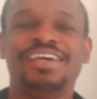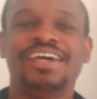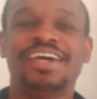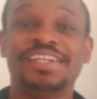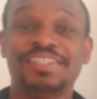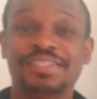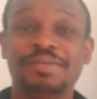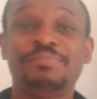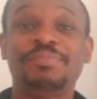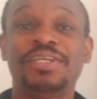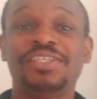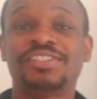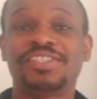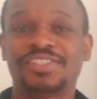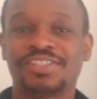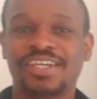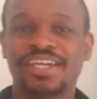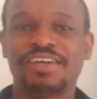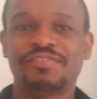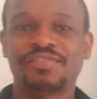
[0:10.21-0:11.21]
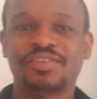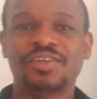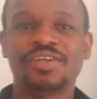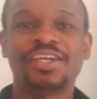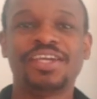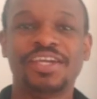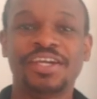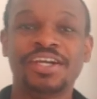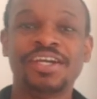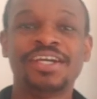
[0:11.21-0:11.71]
and it's a pleasure to have you
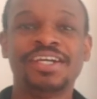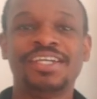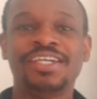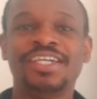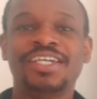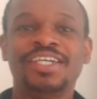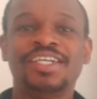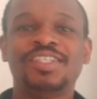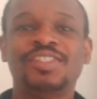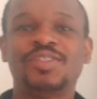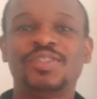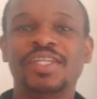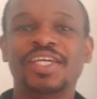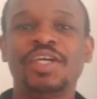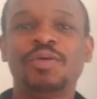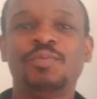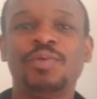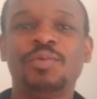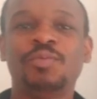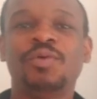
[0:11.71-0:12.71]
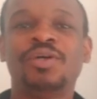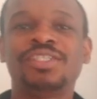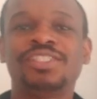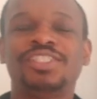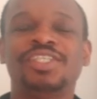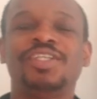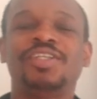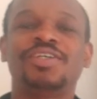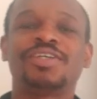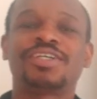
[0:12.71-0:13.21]
here. Today we want
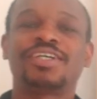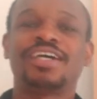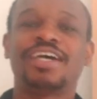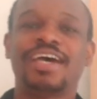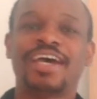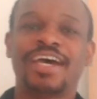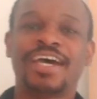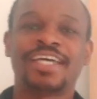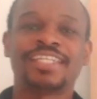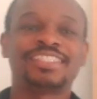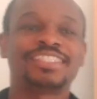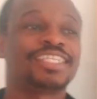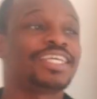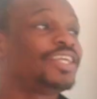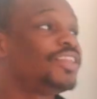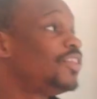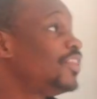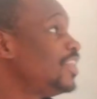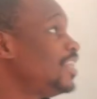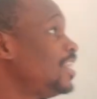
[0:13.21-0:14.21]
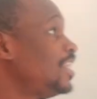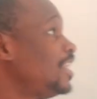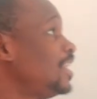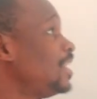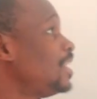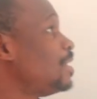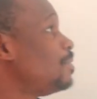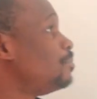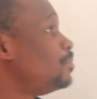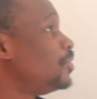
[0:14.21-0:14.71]
to look at
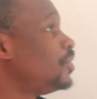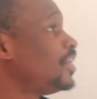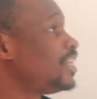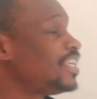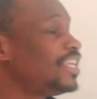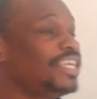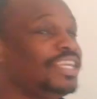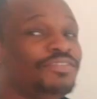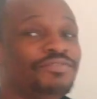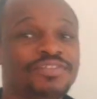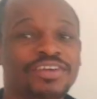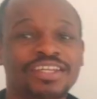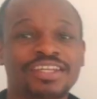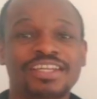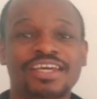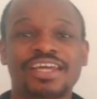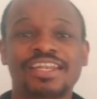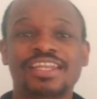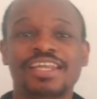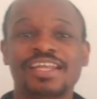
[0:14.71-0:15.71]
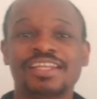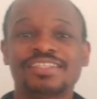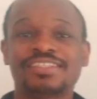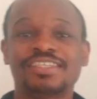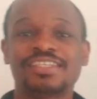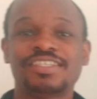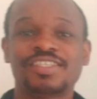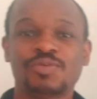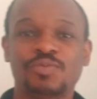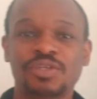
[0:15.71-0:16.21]
the break-even
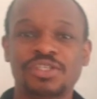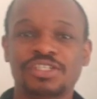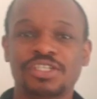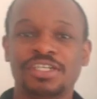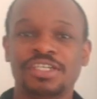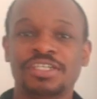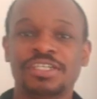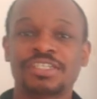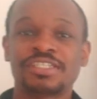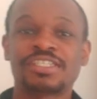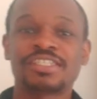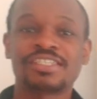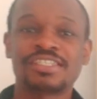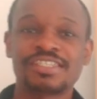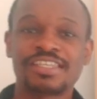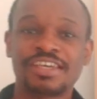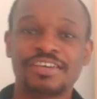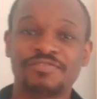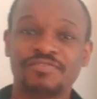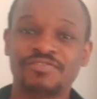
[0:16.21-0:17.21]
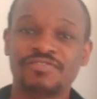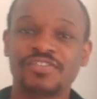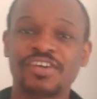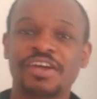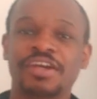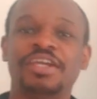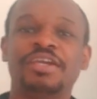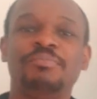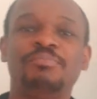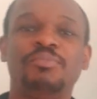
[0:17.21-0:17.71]
analysis, which is a
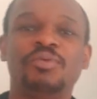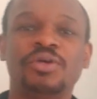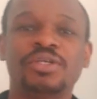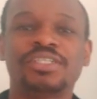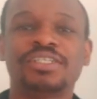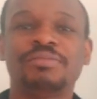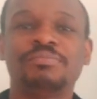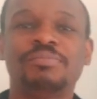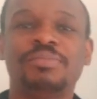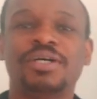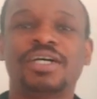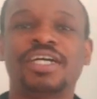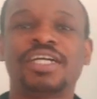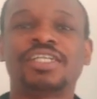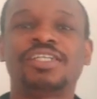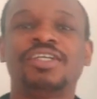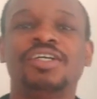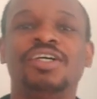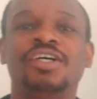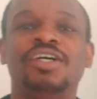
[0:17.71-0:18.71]
very important part